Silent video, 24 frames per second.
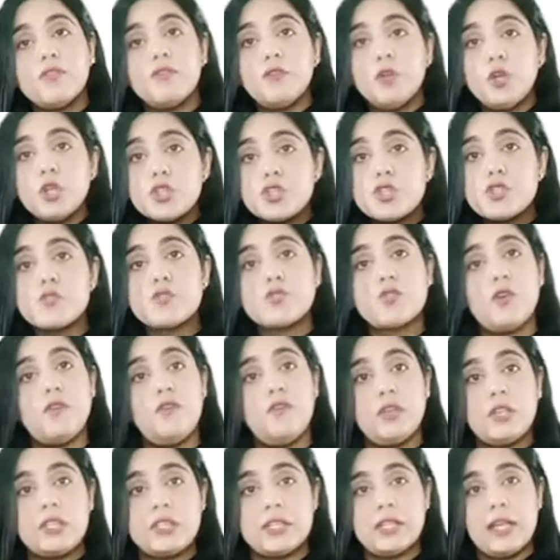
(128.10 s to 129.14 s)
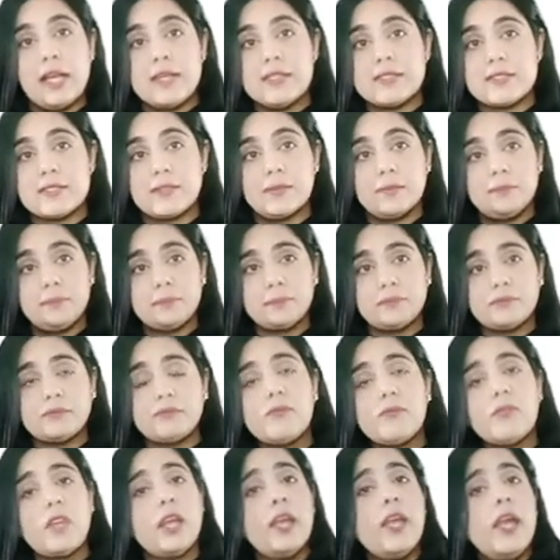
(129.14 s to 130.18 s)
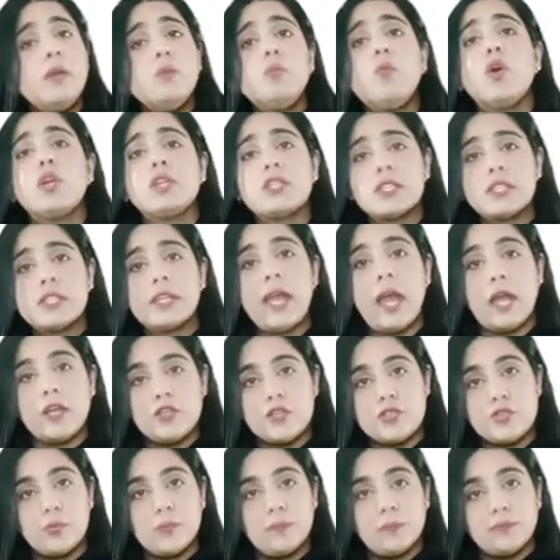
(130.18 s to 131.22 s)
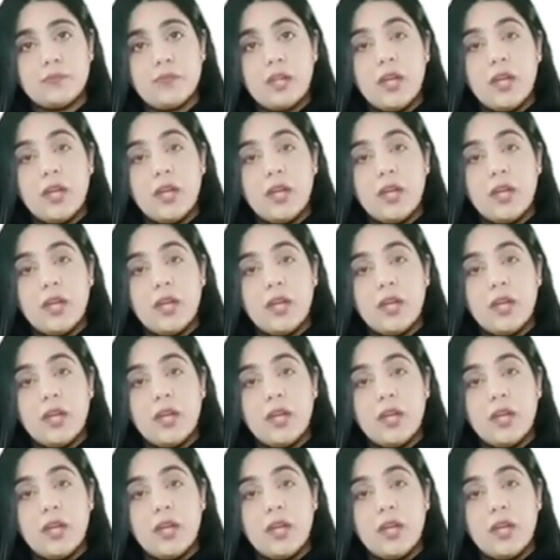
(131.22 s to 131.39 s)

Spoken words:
virtues of fertilizer and what it can do.